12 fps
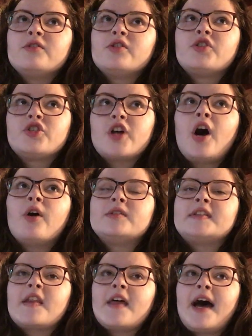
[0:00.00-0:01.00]

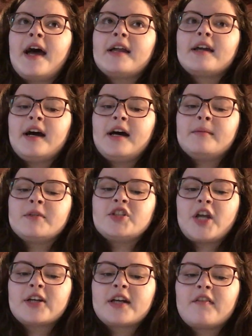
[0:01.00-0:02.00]
shows that
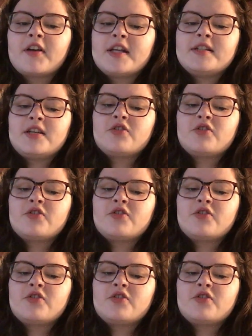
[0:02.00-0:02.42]
shared governance